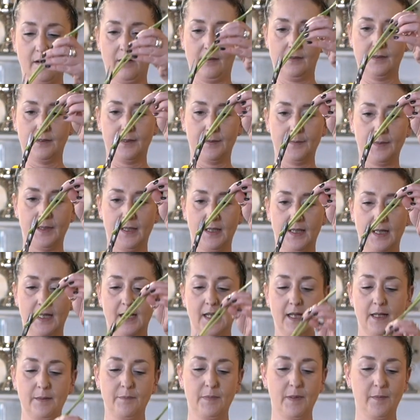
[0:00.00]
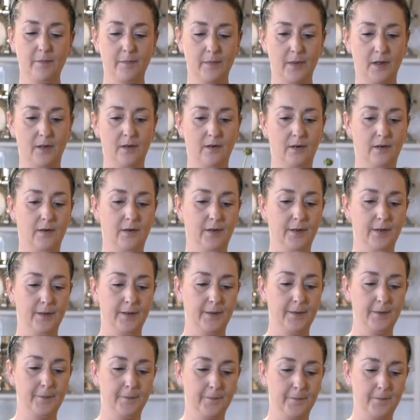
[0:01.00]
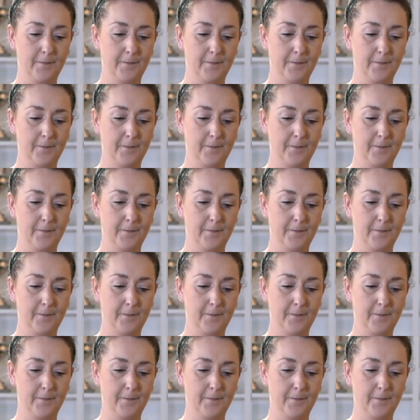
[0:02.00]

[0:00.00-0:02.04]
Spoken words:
so I'm going to keep him on.